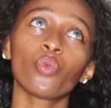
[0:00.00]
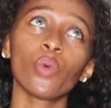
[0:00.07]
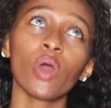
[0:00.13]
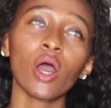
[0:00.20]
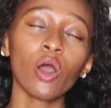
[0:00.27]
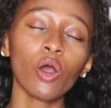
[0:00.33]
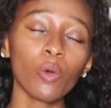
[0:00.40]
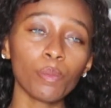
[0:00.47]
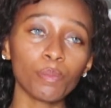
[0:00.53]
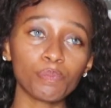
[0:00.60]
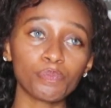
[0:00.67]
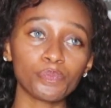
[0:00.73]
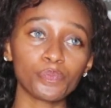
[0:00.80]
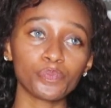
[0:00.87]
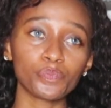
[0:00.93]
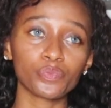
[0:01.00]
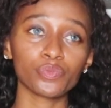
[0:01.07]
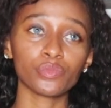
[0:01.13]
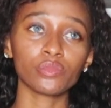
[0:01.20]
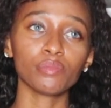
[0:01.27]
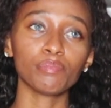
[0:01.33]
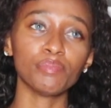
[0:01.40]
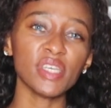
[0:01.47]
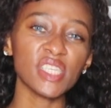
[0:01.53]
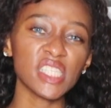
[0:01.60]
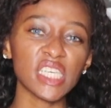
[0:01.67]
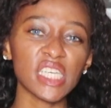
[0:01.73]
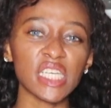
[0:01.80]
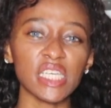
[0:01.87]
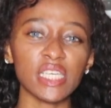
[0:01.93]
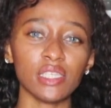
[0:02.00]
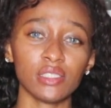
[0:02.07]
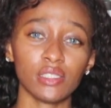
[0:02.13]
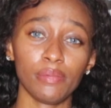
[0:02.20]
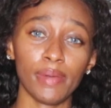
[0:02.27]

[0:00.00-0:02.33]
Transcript: Well, basically it's